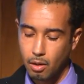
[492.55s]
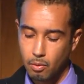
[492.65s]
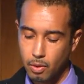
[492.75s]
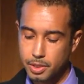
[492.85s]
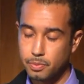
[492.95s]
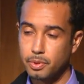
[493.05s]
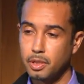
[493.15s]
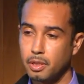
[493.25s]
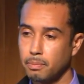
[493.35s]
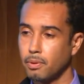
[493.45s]
What's
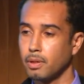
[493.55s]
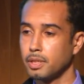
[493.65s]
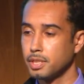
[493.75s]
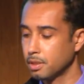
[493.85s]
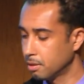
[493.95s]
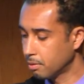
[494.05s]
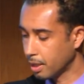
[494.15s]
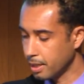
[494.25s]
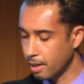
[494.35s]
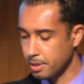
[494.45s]
really important to know
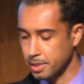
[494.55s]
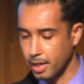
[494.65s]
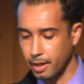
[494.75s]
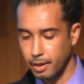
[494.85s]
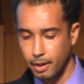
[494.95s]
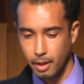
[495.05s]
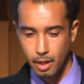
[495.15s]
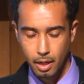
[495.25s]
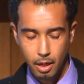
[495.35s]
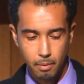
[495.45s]
right now is that
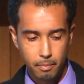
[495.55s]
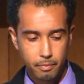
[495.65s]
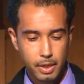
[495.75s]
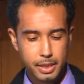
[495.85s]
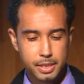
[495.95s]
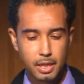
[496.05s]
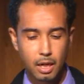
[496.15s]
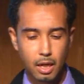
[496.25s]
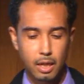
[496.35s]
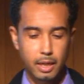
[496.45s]
it's
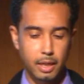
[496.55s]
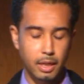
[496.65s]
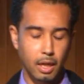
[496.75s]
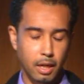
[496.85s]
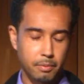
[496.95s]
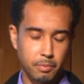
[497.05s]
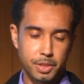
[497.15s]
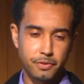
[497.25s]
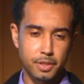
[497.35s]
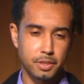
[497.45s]
not. When we
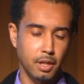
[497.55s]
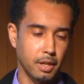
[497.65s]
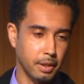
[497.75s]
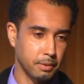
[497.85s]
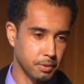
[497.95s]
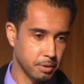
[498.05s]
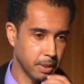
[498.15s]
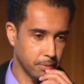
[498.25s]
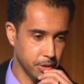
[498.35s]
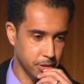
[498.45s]
first started, and we
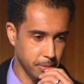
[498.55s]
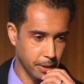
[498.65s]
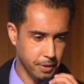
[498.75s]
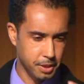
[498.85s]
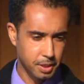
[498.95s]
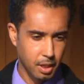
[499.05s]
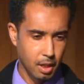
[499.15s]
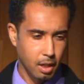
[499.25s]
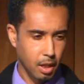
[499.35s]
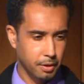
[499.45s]
learned about this.
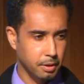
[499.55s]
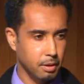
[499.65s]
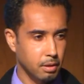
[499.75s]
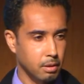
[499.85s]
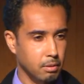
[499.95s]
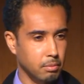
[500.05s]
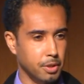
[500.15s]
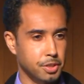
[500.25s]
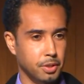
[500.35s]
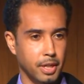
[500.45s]
I think we
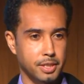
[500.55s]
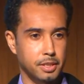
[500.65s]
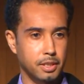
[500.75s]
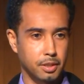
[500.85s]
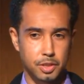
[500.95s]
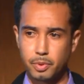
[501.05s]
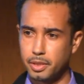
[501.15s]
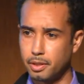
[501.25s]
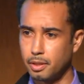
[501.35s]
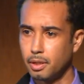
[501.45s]
understood it as a deal
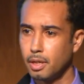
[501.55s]
sweetener.